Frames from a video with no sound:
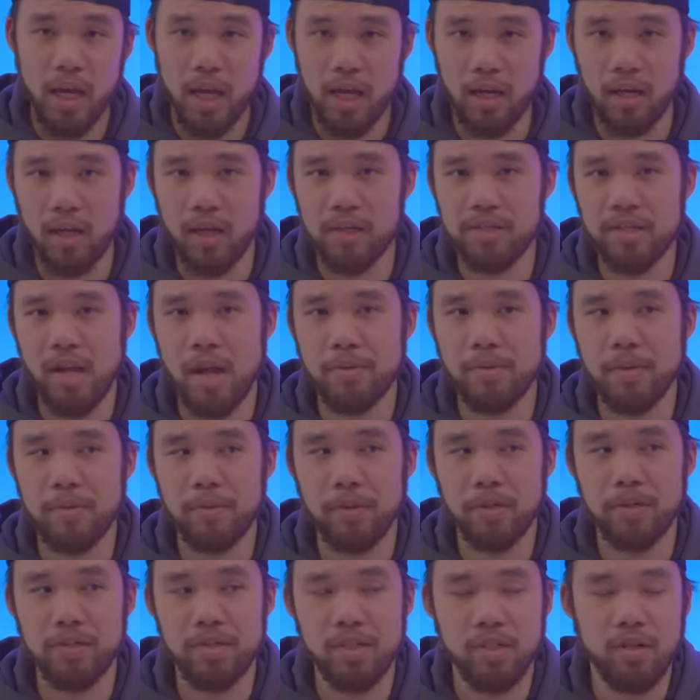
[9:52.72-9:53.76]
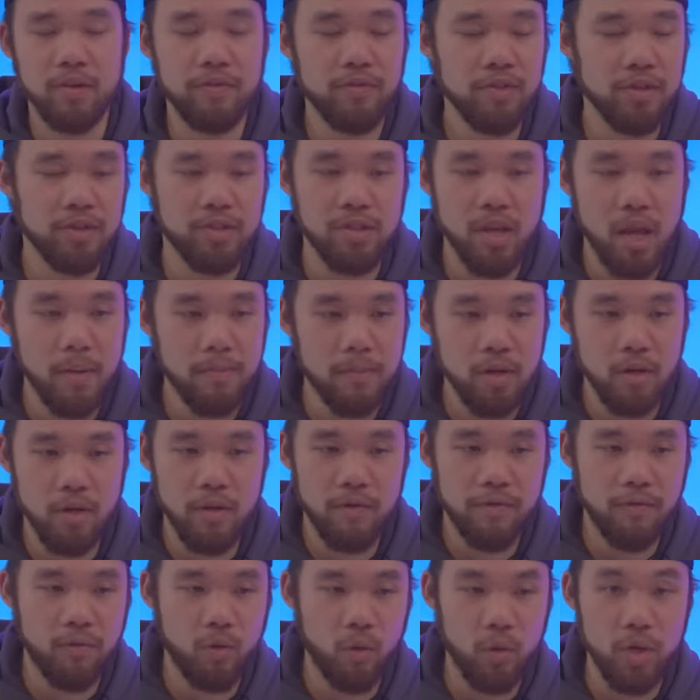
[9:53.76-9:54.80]
And a lot of times people could serve with the same
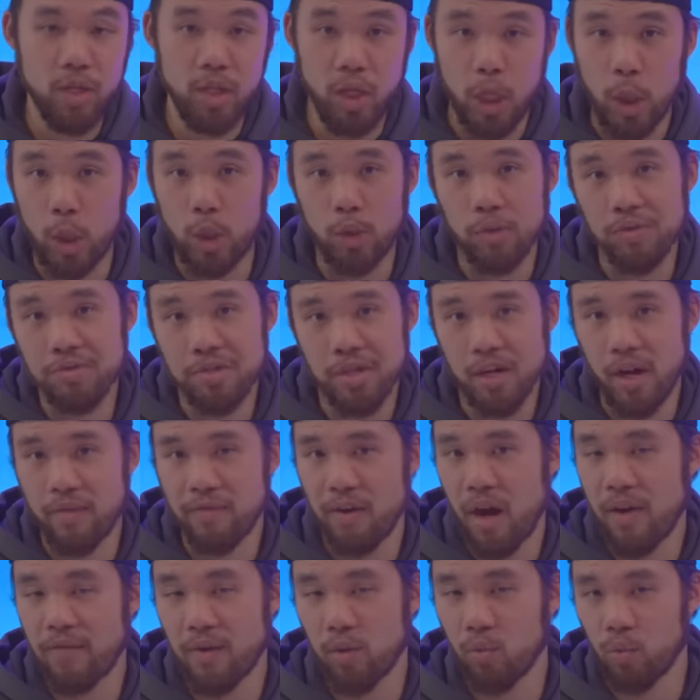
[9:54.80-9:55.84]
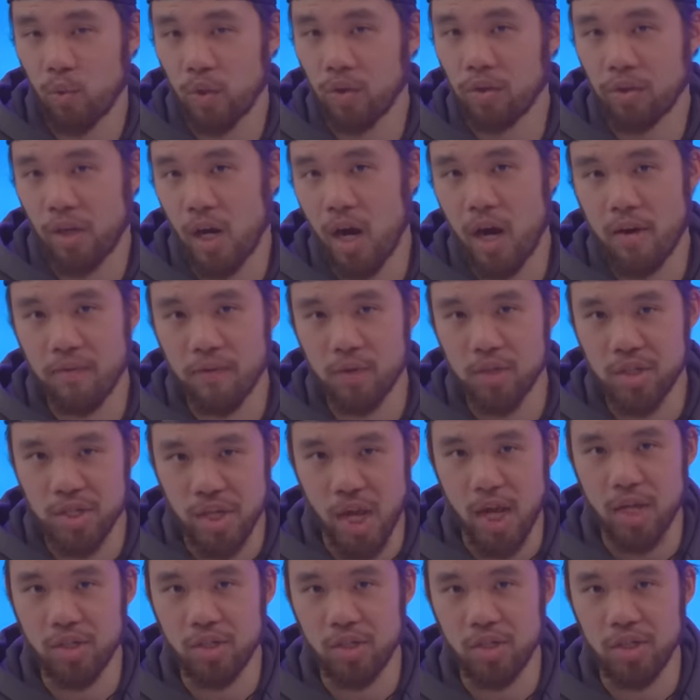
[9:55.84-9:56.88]
unit for years and never have a real
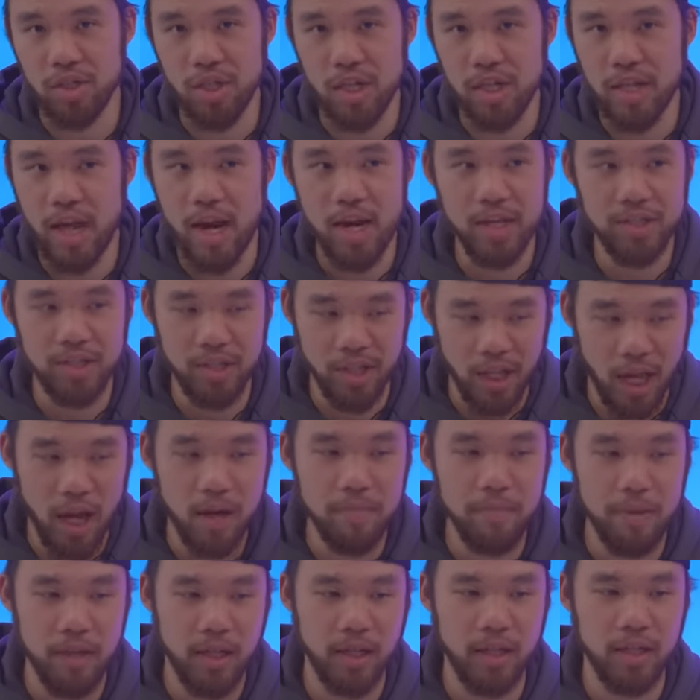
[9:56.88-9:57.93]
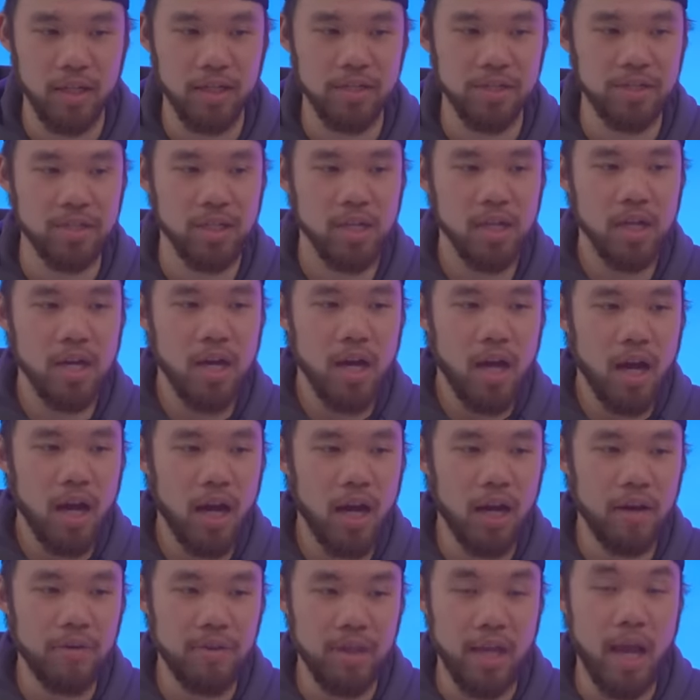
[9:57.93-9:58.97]
conversation, and that is again because
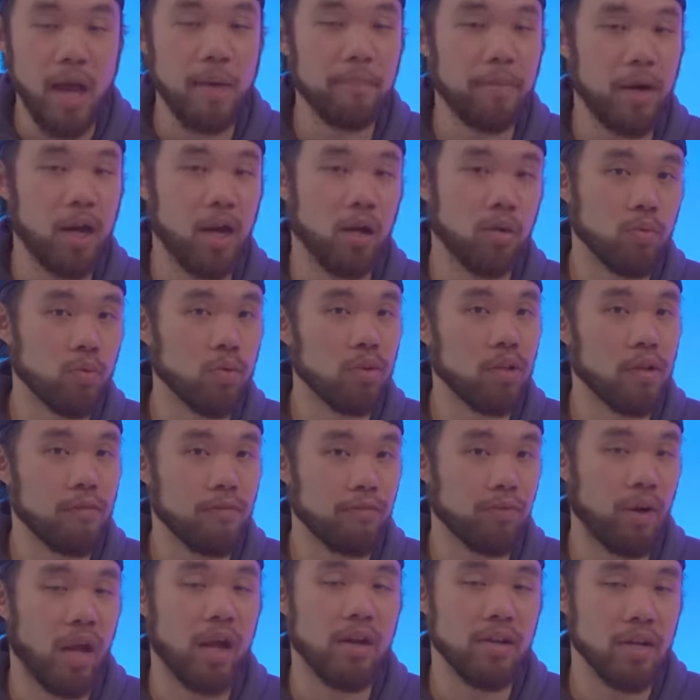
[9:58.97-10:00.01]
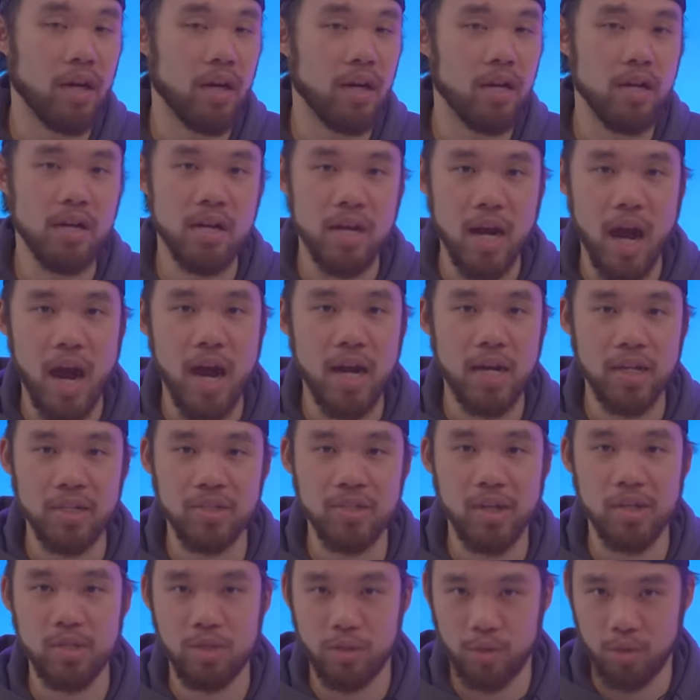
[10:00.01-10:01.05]
uh, the Empire really frowned on
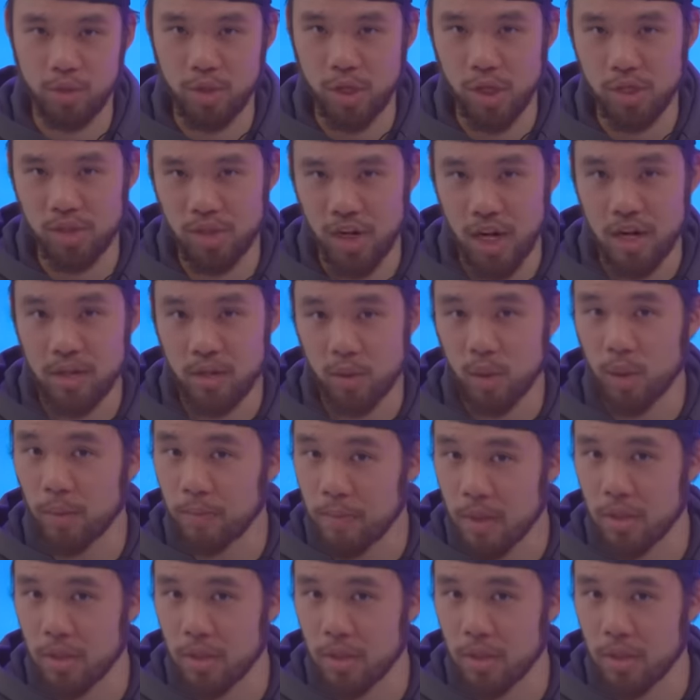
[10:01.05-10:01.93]
non-essential chit-chat during